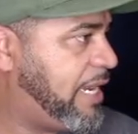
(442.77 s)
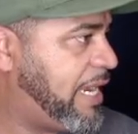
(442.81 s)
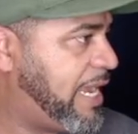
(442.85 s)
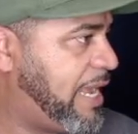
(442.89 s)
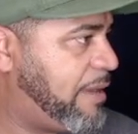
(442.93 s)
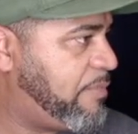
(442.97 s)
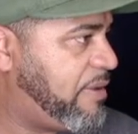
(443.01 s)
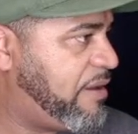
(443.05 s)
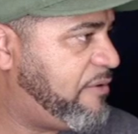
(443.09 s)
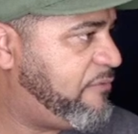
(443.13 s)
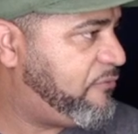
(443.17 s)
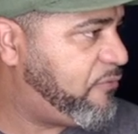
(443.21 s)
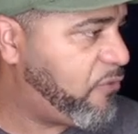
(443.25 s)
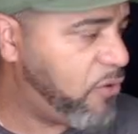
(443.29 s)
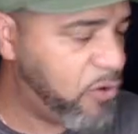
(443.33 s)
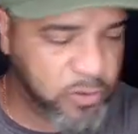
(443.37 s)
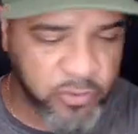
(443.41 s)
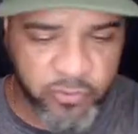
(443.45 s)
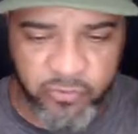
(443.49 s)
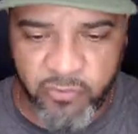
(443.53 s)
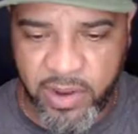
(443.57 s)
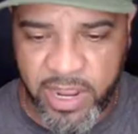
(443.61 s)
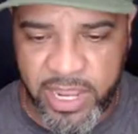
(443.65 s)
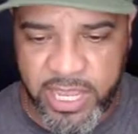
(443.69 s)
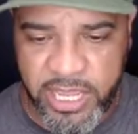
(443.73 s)
I got my
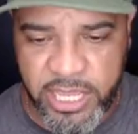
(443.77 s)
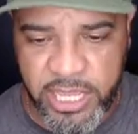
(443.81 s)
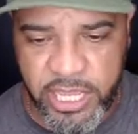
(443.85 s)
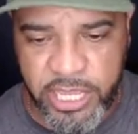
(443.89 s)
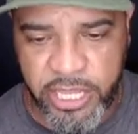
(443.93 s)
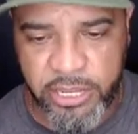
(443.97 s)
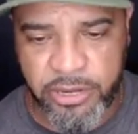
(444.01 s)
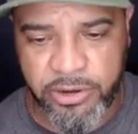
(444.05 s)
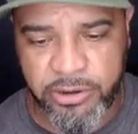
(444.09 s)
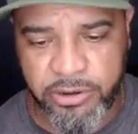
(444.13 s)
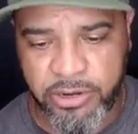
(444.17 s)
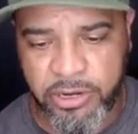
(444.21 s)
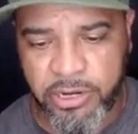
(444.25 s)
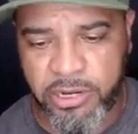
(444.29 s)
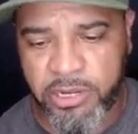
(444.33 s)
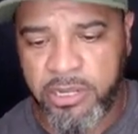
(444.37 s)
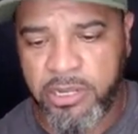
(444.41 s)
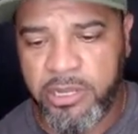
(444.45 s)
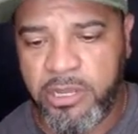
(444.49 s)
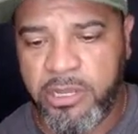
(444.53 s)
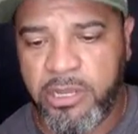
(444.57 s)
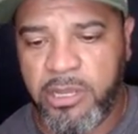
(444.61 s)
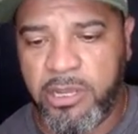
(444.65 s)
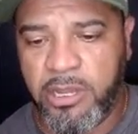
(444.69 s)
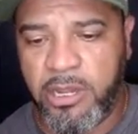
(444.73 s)
phone right here,
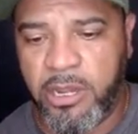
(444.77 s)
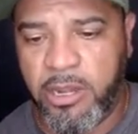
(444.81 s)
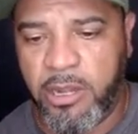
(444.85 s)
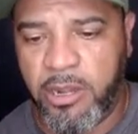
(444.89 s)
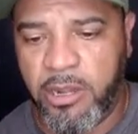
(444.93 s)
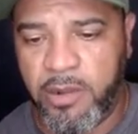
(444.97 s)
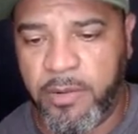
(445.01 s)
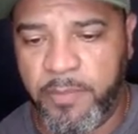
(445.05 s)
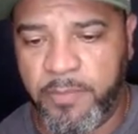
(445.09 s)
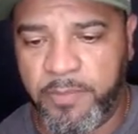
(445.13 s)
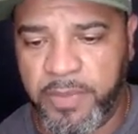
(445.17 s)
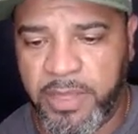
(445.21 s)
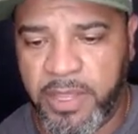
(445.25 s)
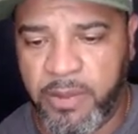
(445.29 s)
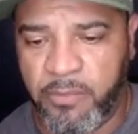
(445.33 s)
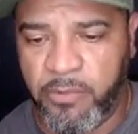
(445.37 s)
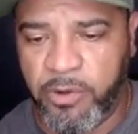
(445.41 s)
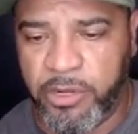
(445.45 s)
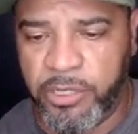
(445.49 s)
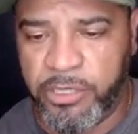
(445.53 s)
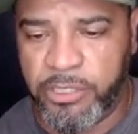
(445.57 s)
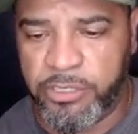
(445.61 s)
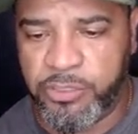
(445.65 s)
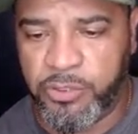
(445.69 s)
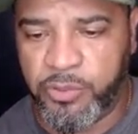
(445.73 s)
and
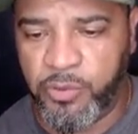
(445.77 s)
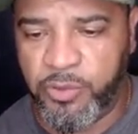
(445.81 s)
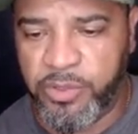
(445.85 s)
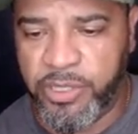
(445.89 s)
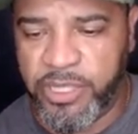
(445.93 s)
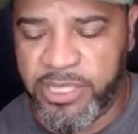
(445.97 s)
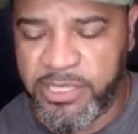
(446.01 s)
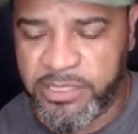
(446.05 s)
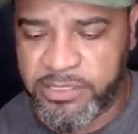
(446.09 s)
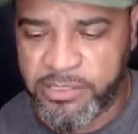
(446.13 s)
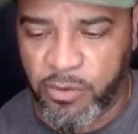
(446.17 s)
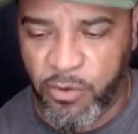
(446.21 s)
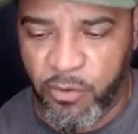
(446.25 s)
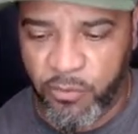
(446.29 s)
we're gonna do this.